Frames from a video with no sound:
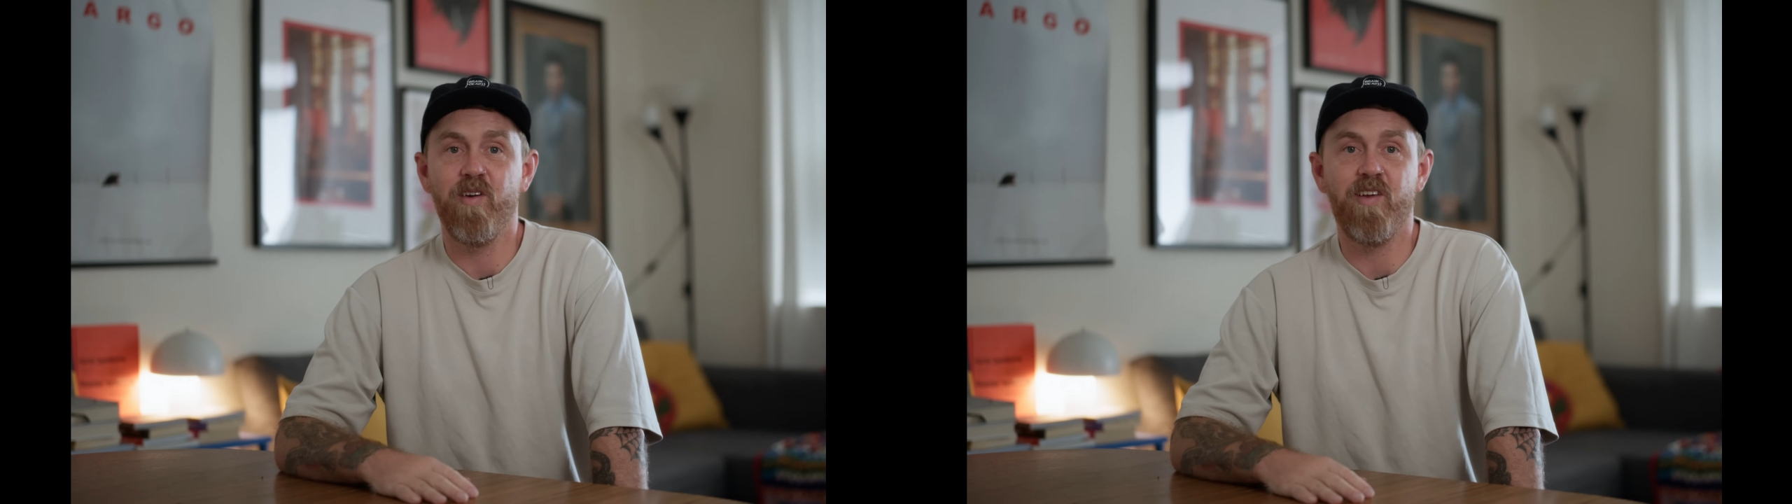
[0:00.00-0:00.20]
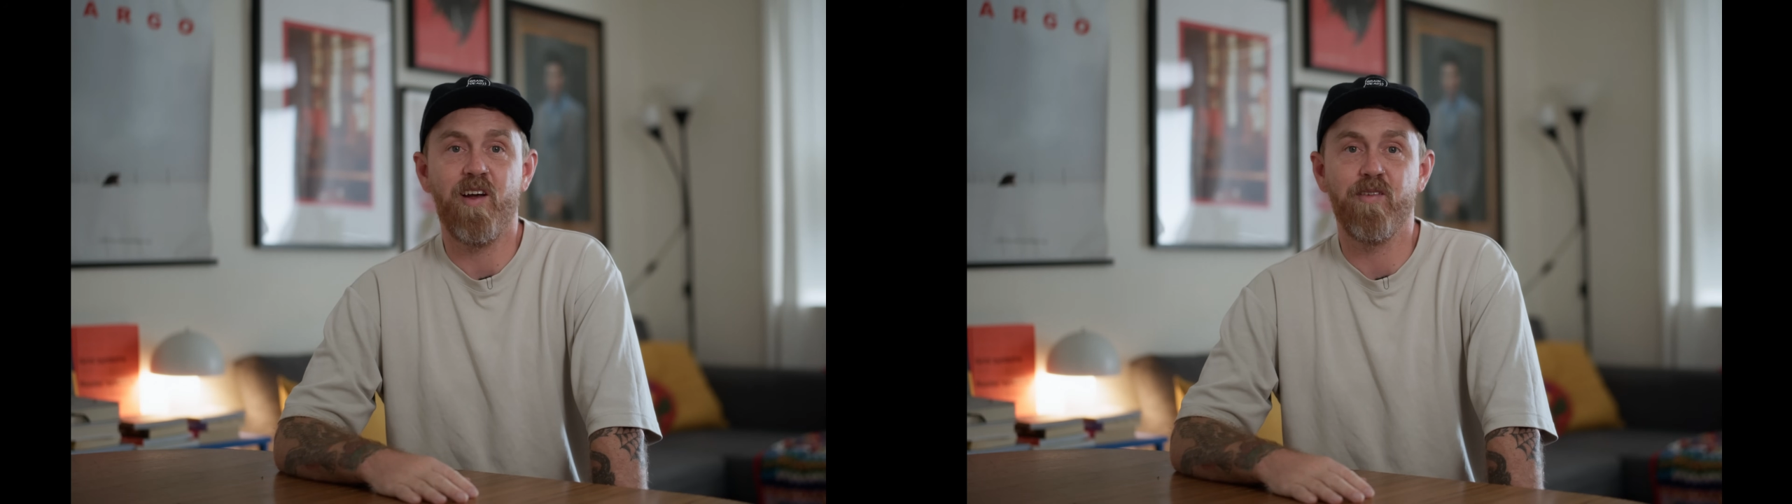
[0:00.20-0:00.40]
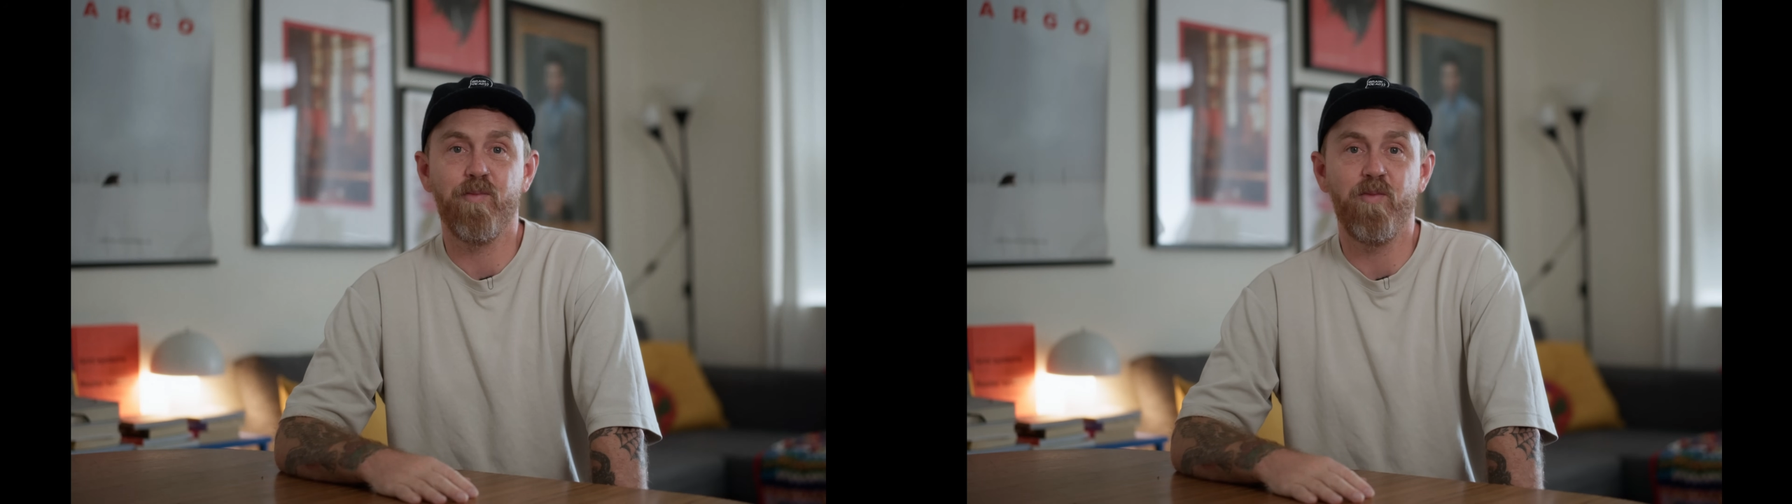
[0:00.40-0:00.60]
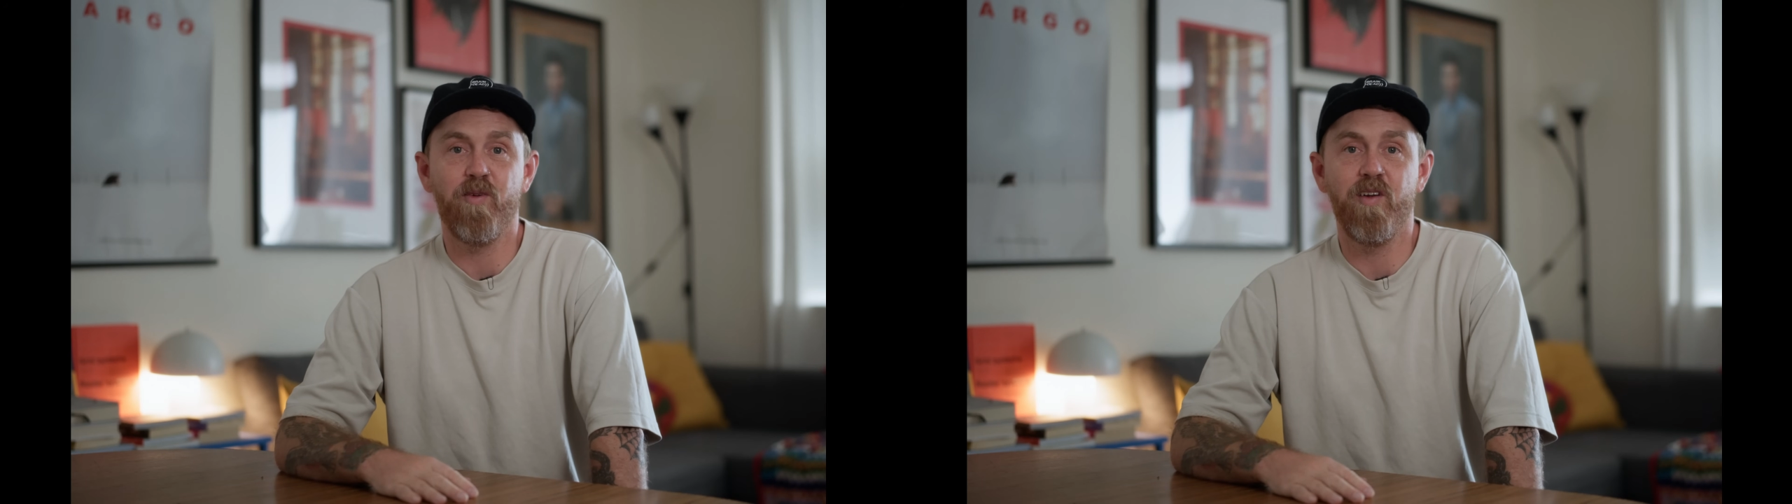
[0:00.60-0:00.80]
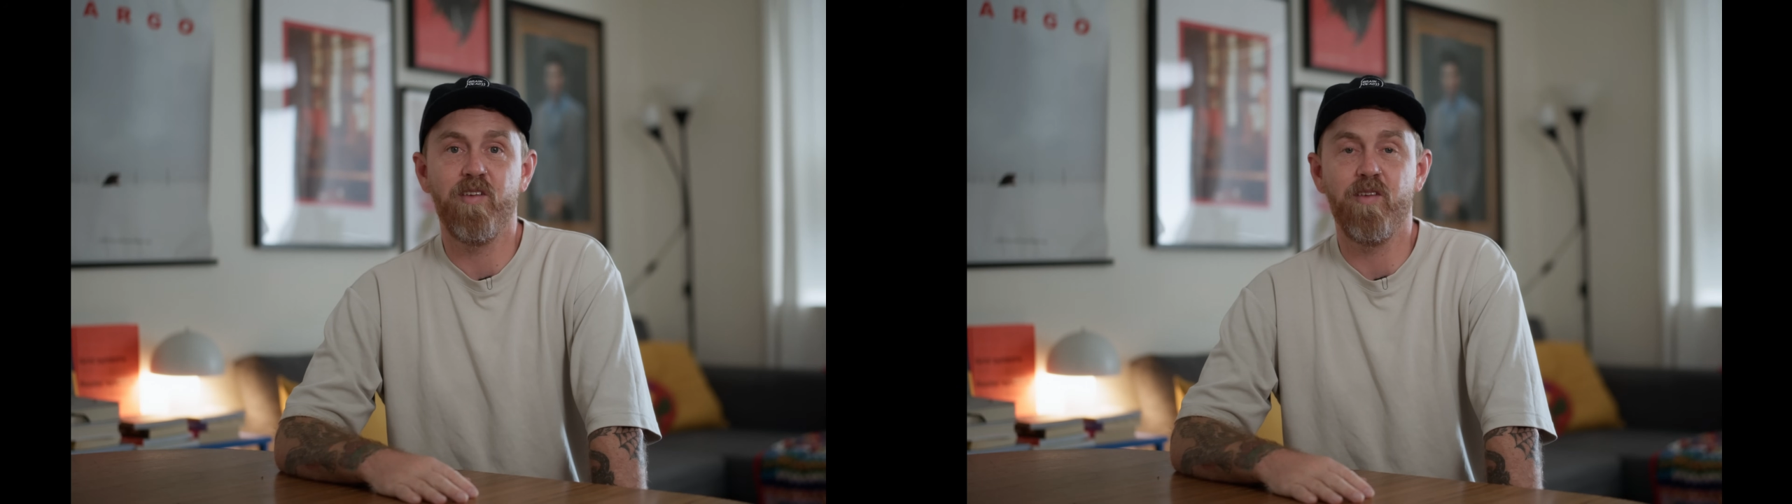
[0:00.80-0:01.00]
attachment
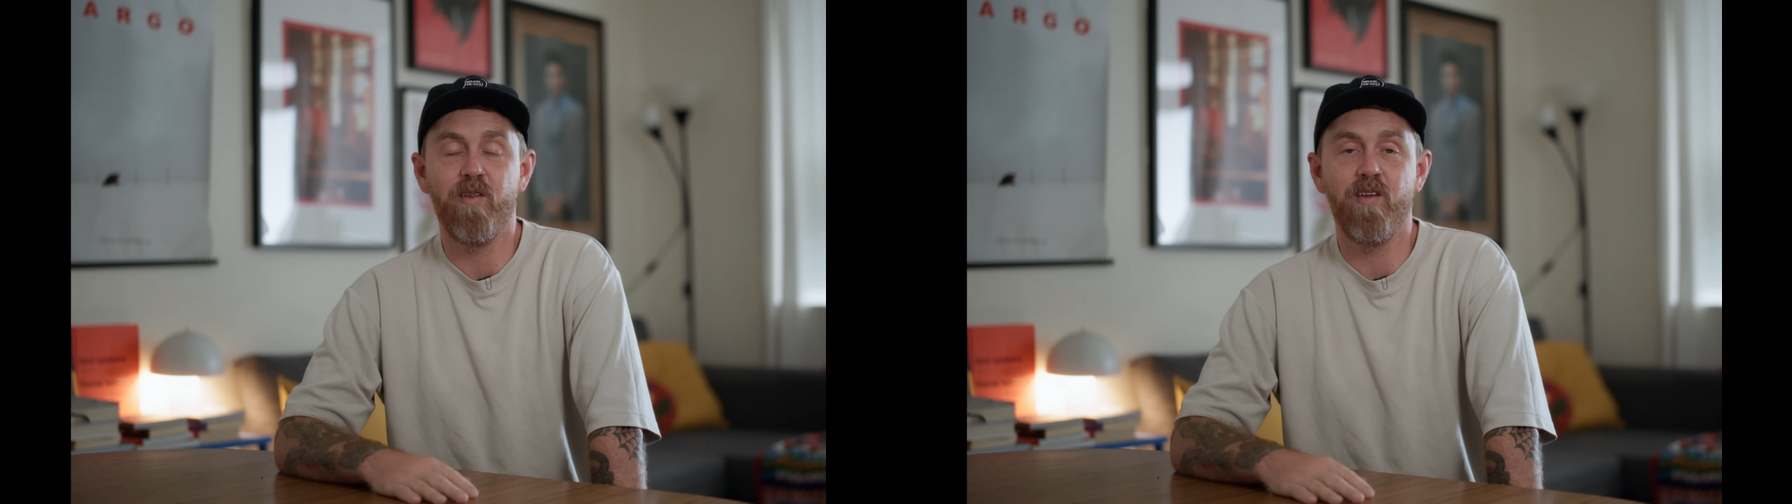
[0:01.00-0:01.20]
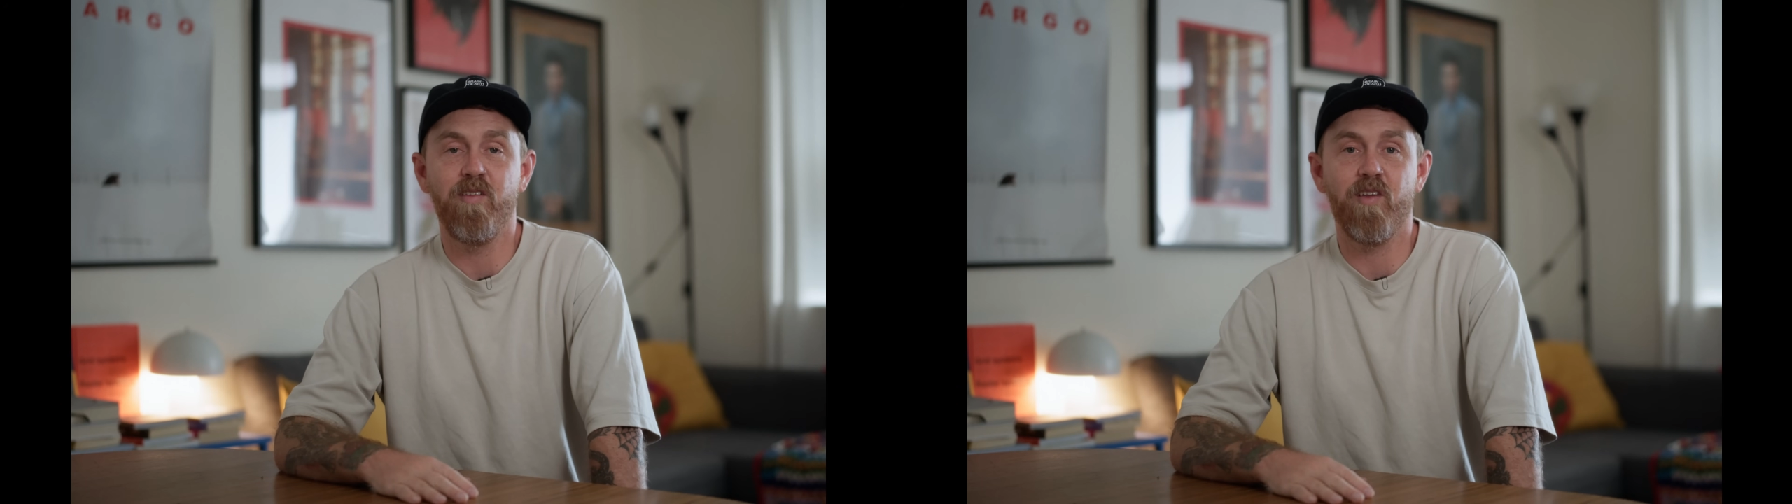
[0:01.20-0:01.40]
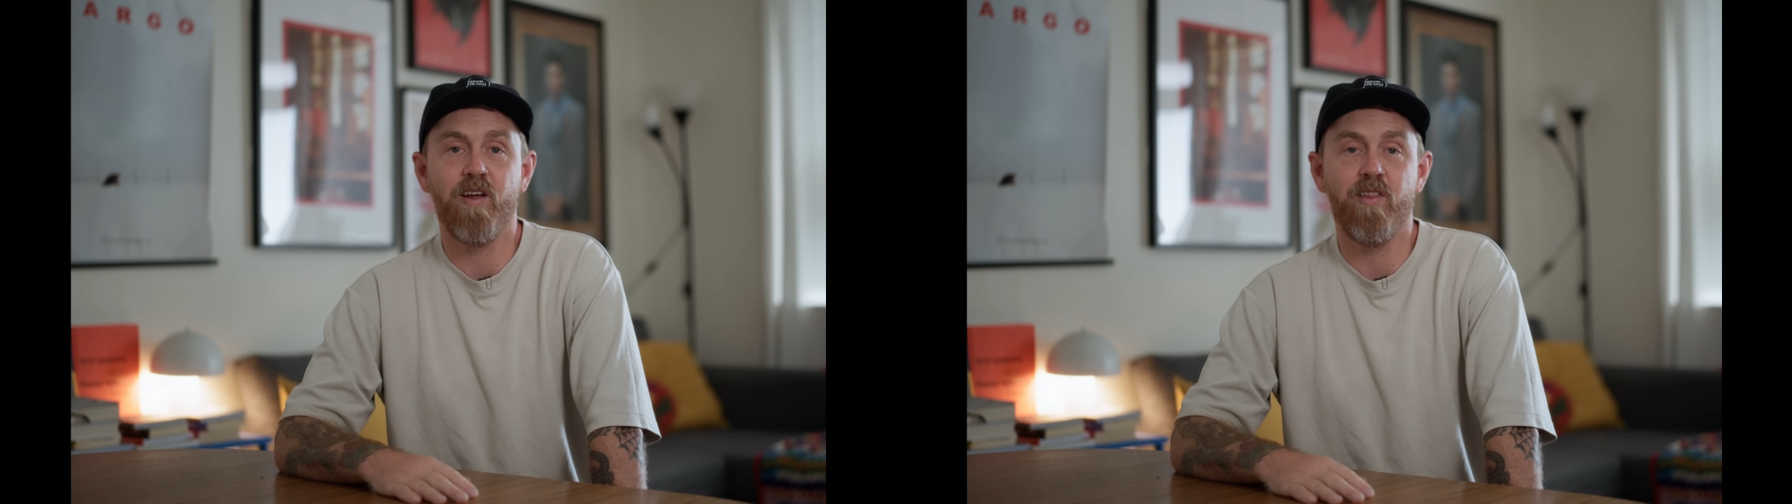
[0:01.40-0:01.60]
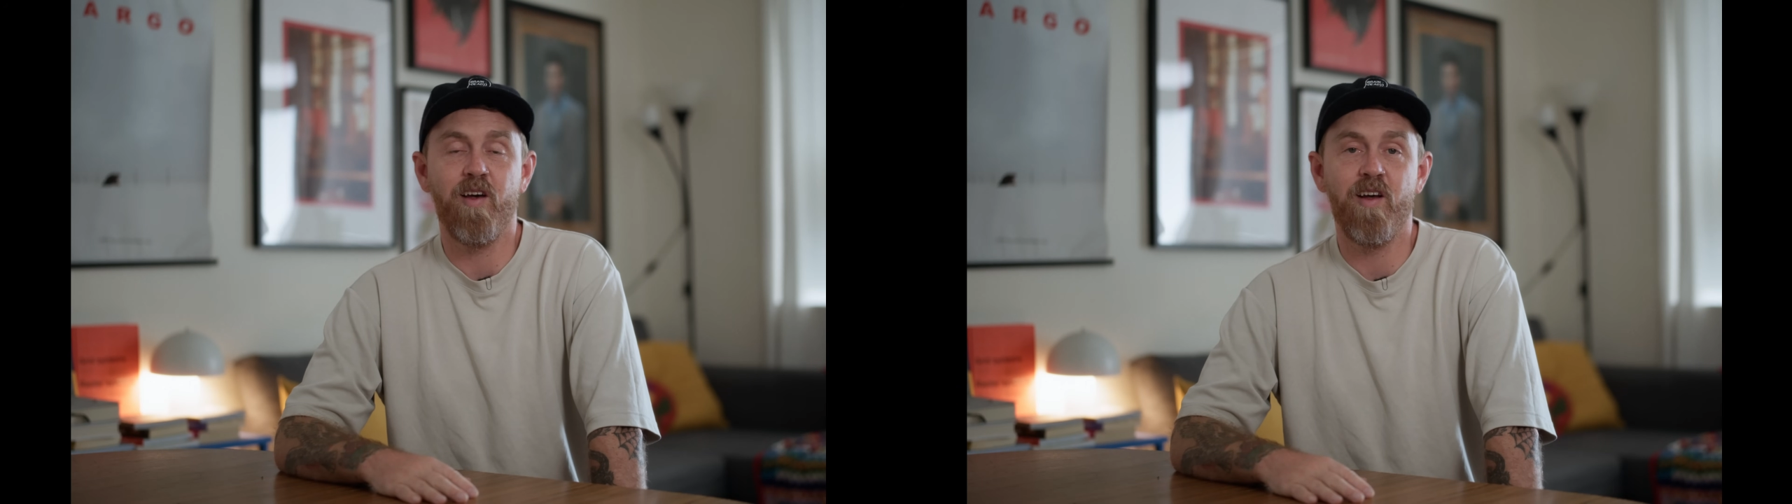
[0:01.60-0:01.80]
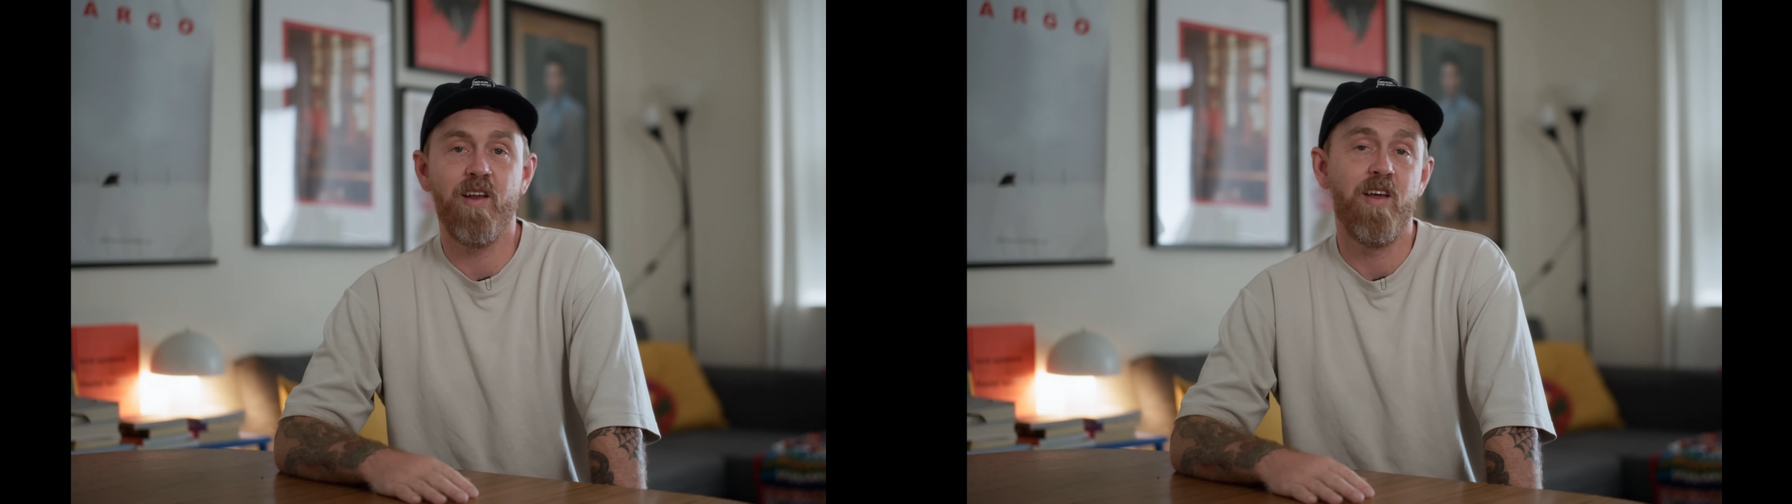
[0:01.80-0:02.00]
points and things like
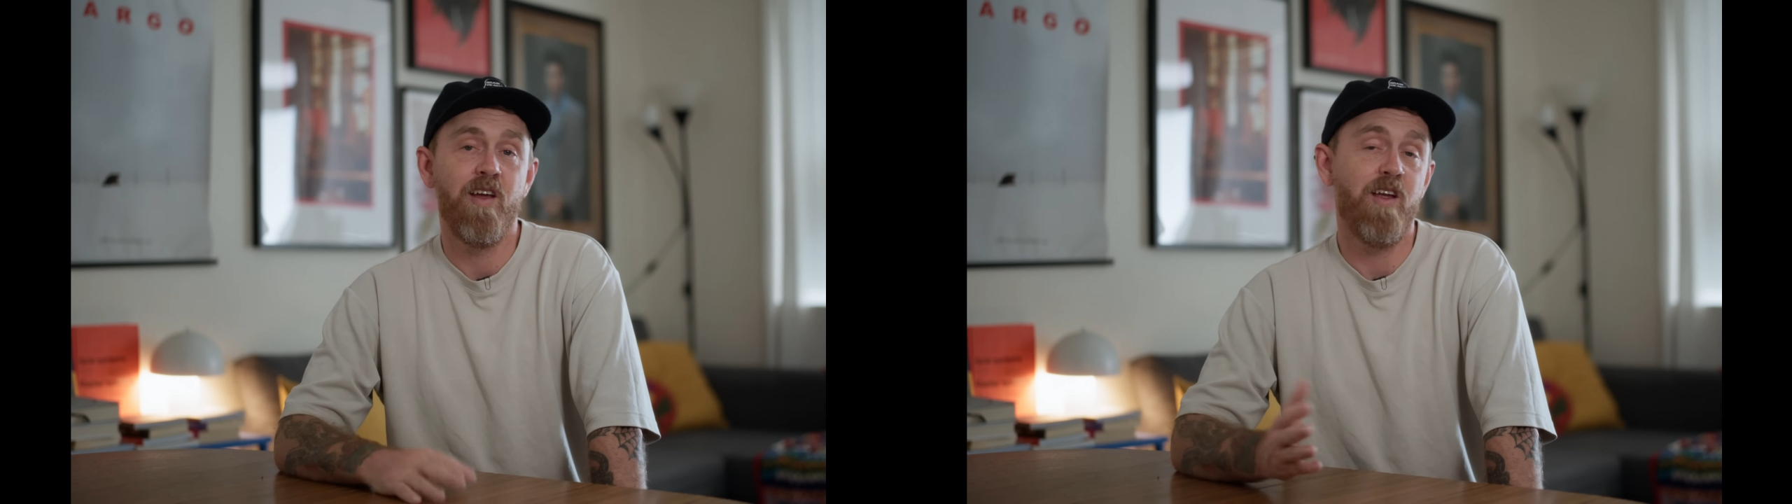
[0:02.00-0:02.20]
that.